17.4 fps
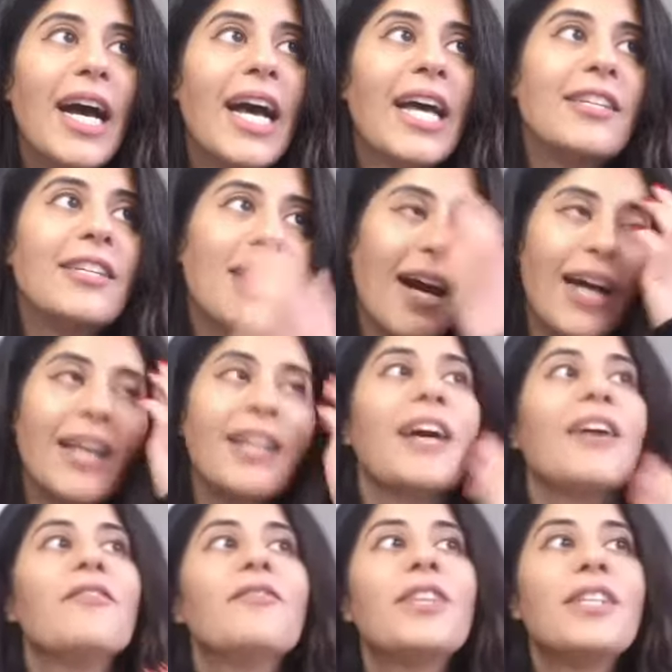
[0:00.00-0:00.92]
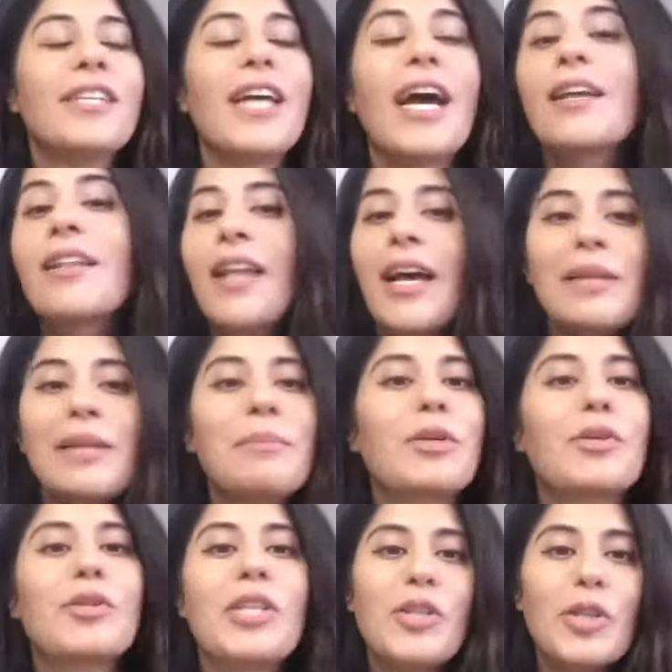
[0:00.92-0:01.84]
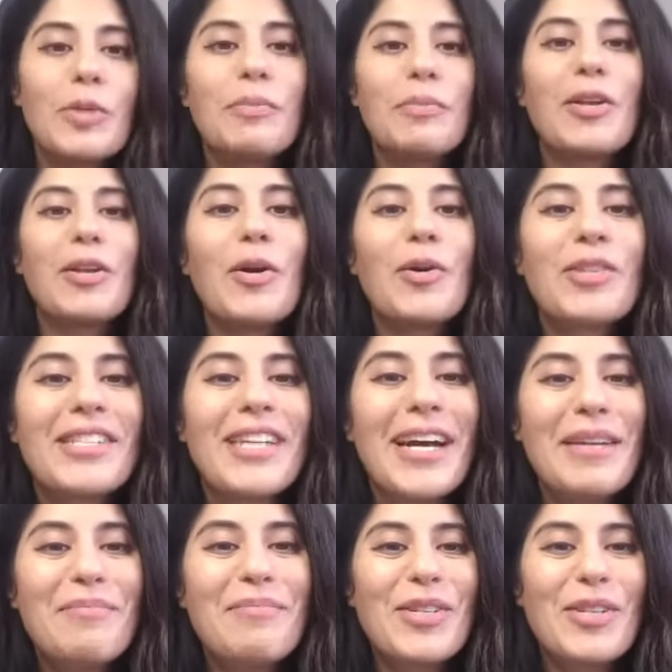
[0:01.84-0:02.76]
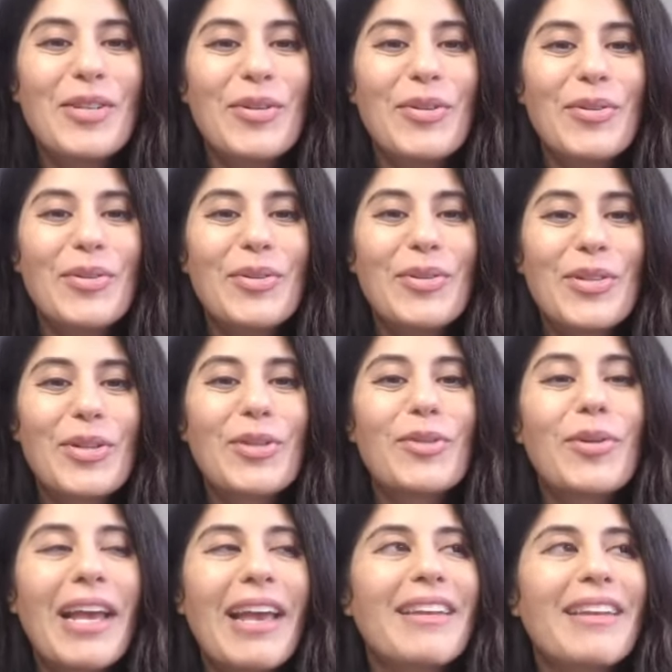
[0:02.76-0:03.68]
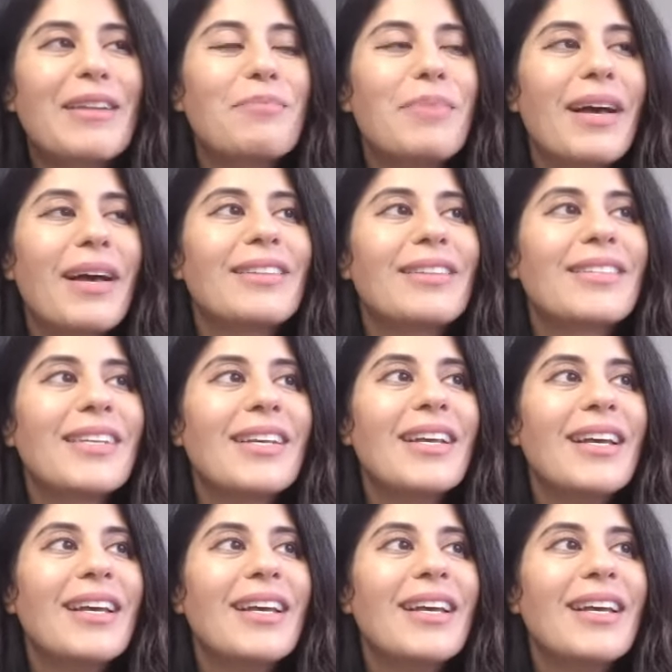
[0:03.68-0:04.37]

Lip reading: And I love the tagline because it took me a long time to create it, but